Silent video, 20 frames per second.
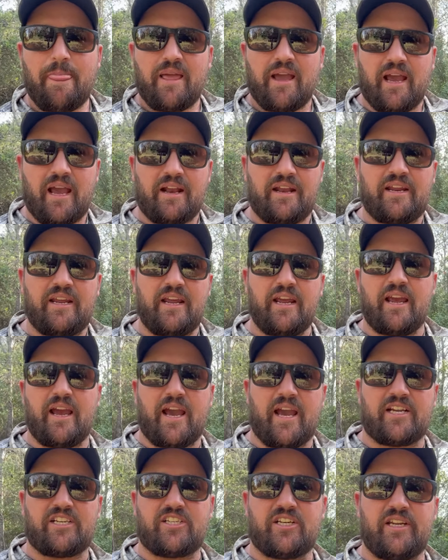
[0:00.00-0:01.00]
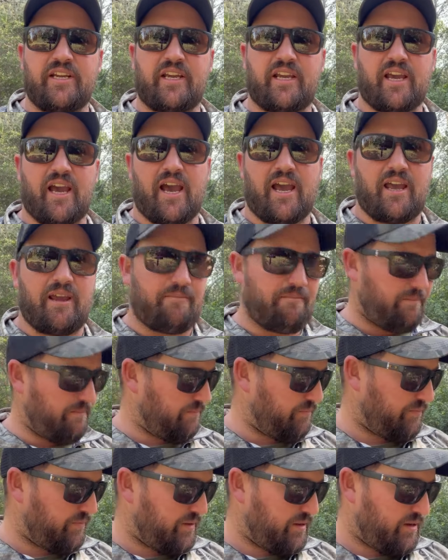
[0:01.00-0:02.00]
And he actually came
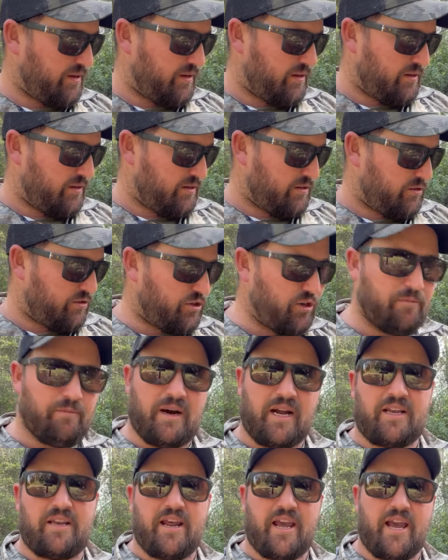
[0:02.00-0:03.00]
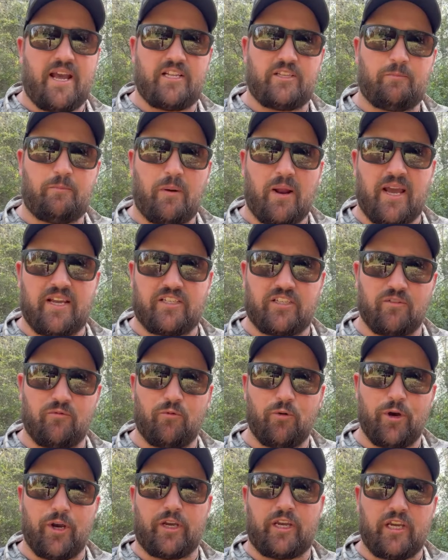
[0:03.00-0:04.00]
to my dad's place of work.